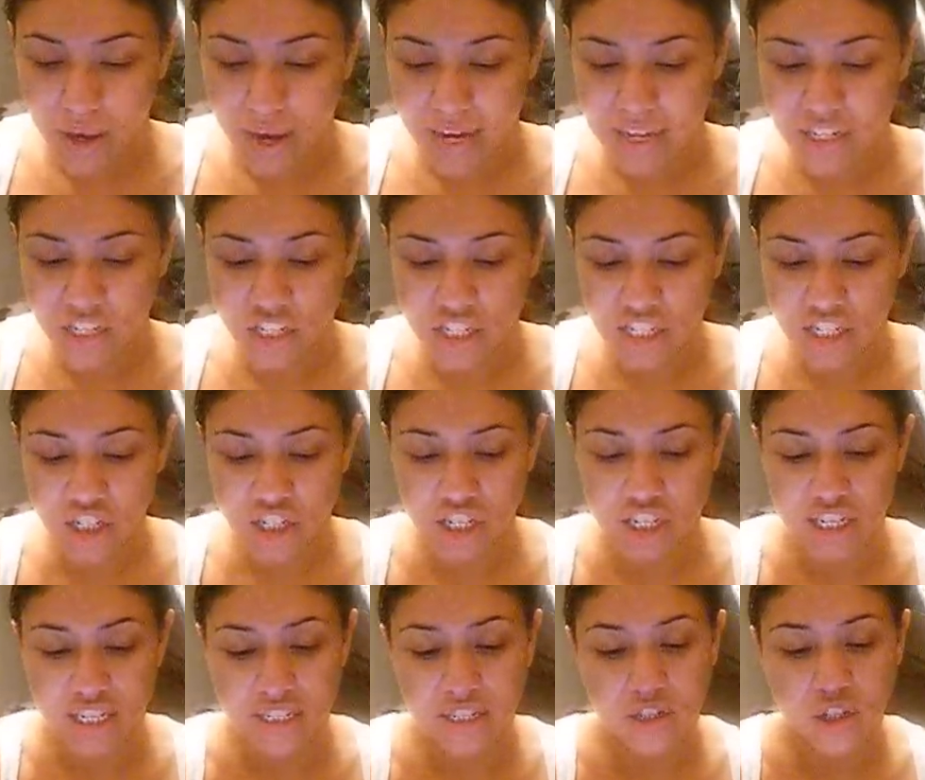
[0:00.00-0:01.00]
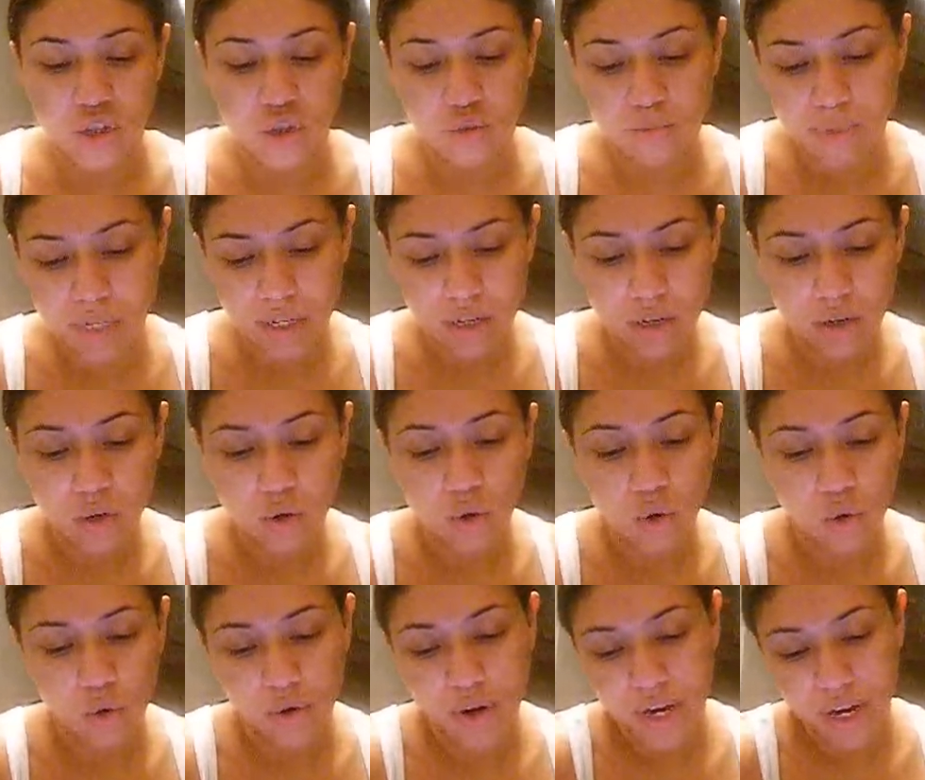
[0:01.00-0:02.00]
HCG is human
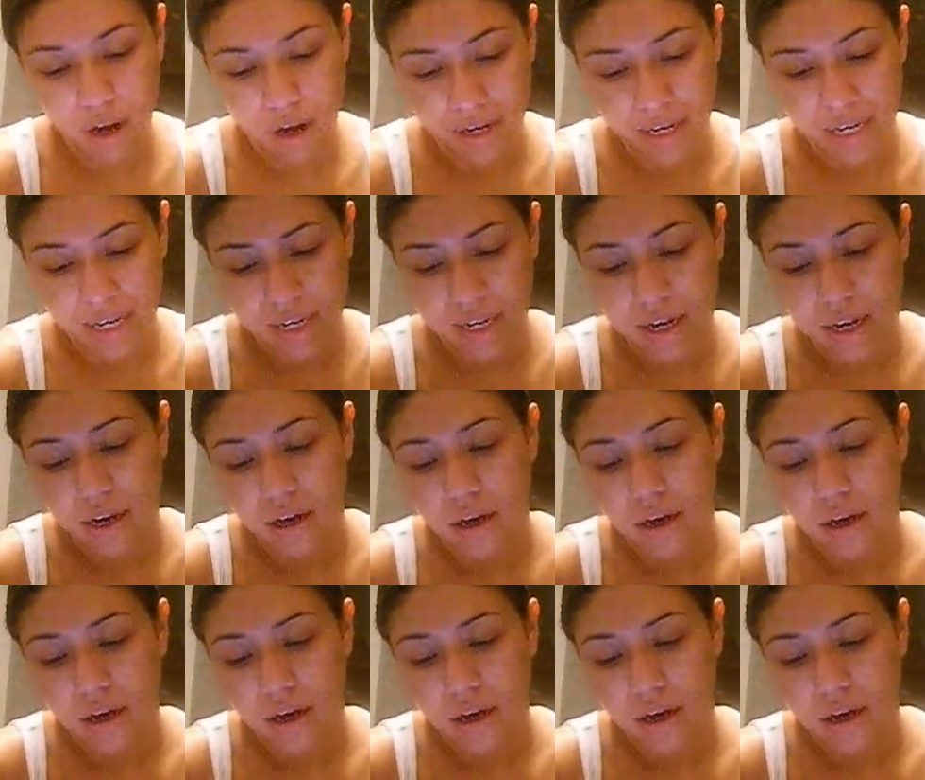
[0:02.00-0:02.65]
chorionic